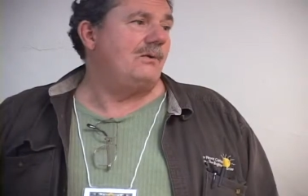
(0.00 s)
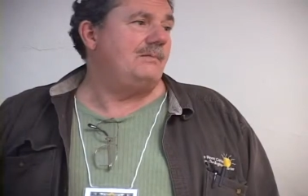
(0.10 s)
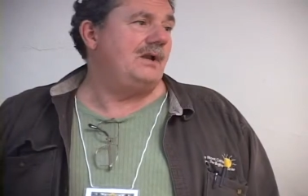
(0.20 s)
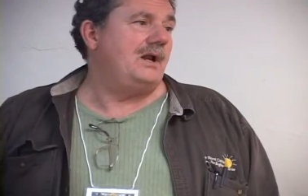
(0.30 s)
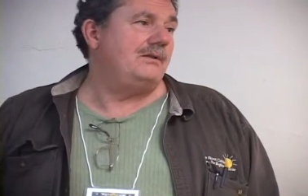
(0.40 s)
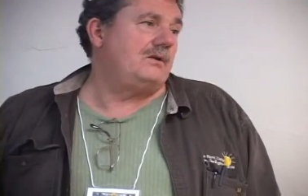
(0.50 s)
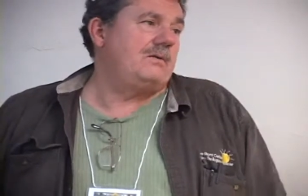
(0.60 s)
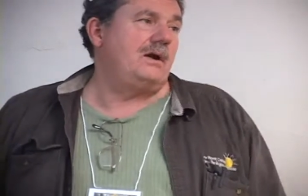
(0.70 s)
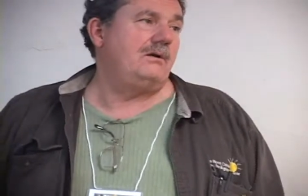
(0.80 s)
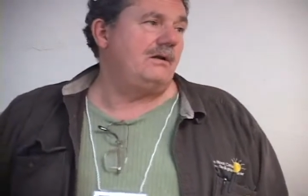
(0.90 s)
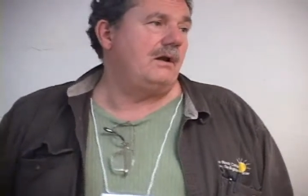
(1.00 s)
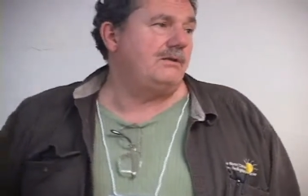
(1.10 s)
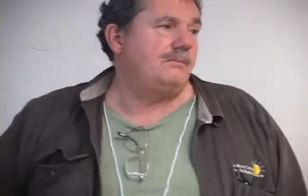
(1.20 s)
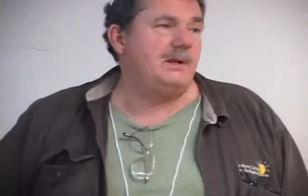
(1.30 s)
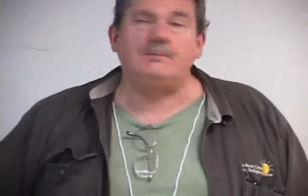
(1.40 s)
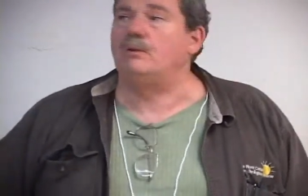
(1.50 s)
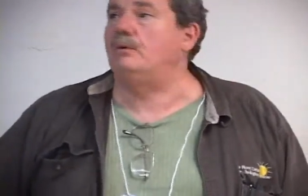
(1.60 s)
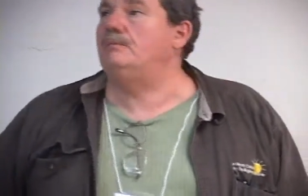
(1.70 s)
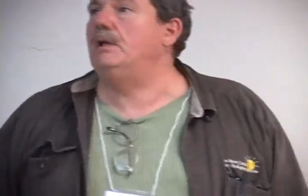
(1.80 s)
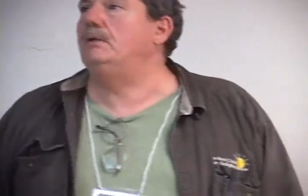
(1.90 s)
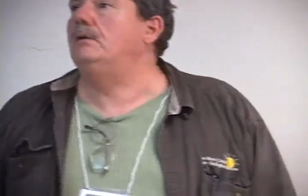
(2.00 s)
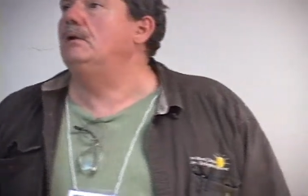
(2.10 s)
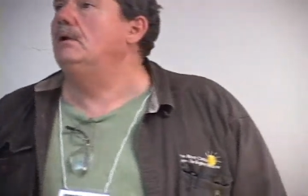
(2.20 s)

equipment on the grid, or other people who did.